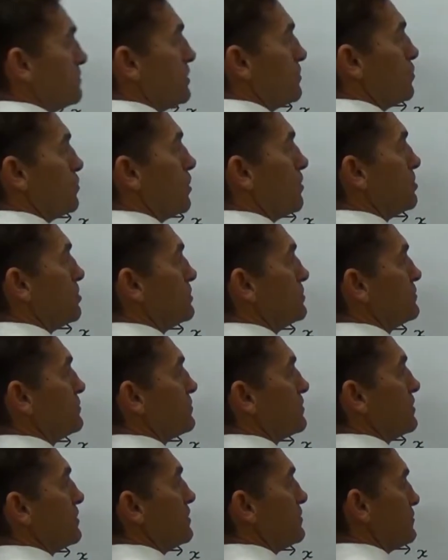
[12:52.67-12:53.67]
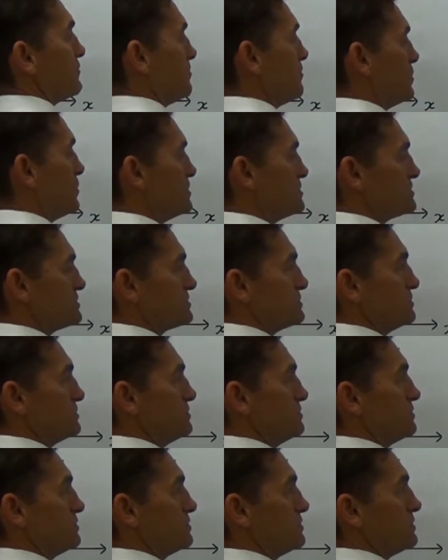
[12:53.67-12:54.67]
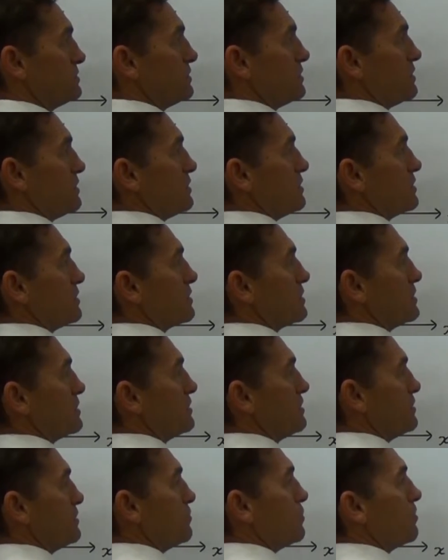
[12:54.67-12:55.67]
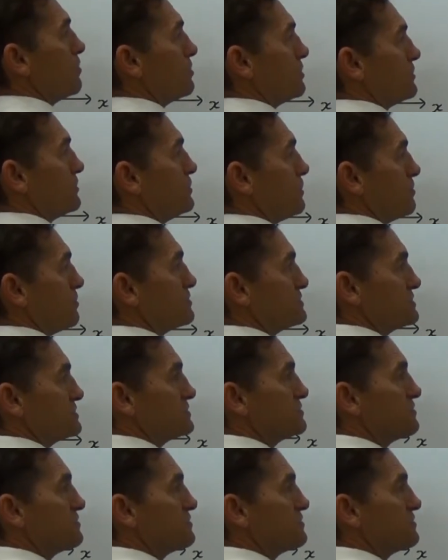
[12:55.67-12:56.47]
We wobbled to -2. Okay, you wobble in the opposite